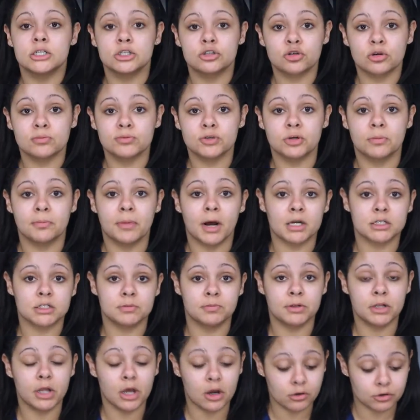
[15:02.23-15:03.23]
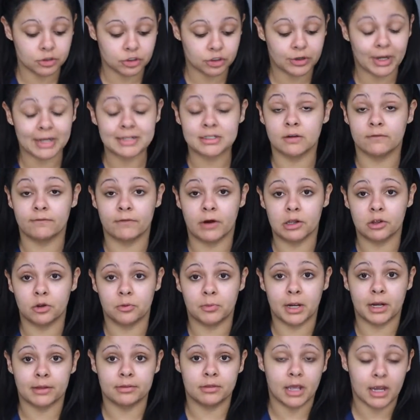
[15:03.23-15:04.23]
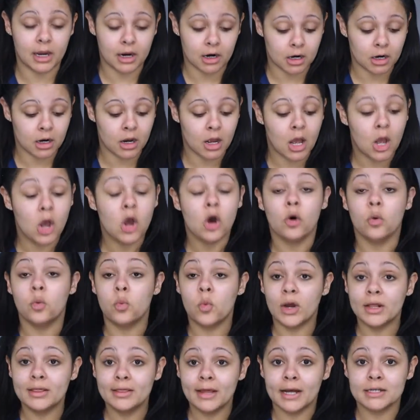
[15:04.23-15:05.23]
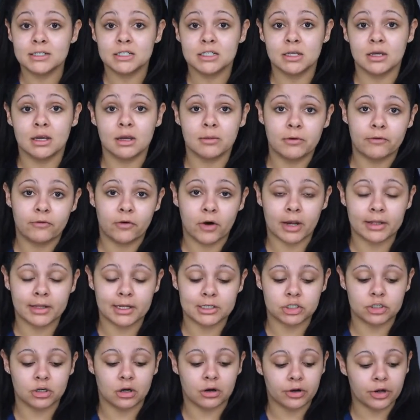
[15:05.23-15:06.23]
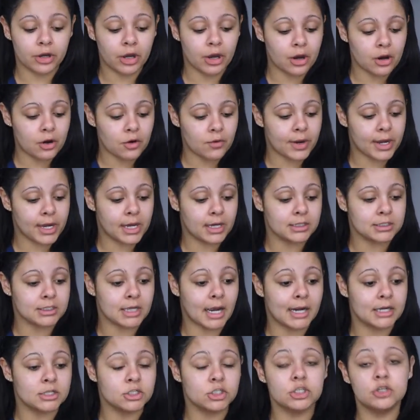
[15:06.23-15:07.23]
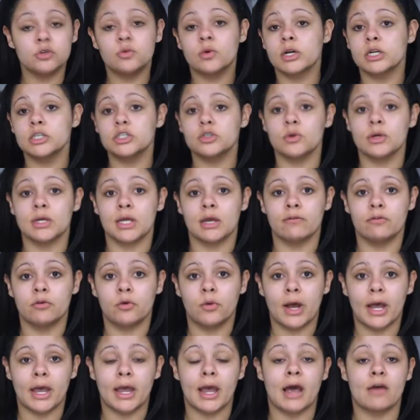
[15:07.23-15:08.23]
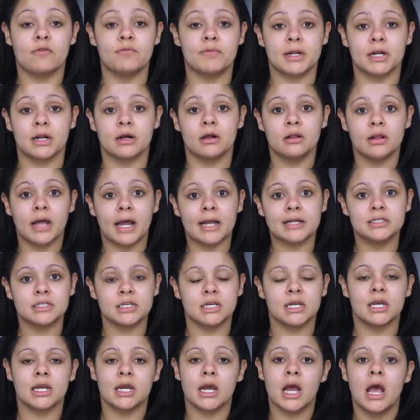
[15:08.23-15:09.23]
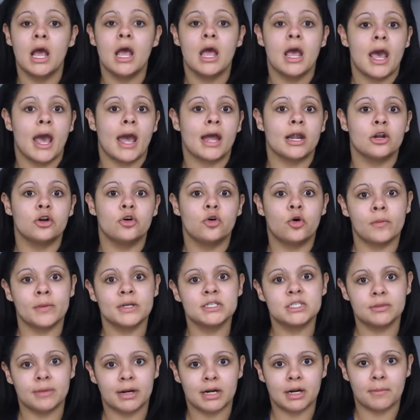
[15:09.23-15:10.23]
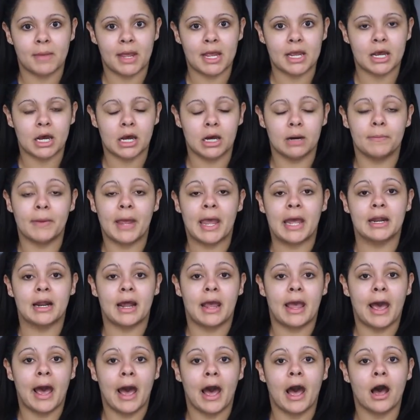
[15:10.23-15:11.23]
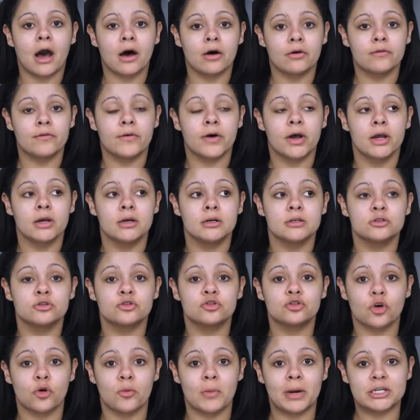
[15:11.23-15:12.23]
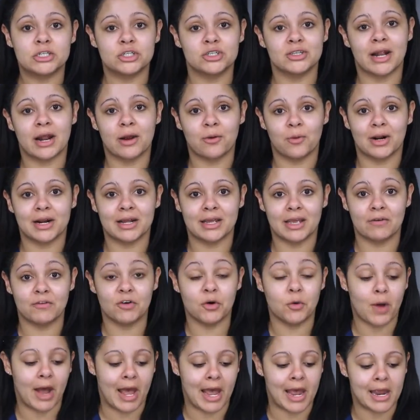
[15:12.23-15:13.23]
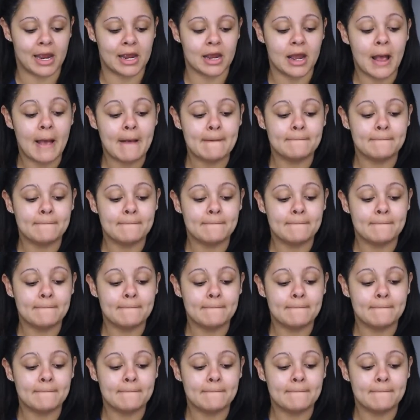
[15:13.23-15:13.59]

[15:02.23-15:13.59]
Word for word: description box below so you guys can follow me on there. One last thing before I let y'all go is I do want to do a giveaway. I've been collecting an enormous amount of makeup and I have so much that I want to give away,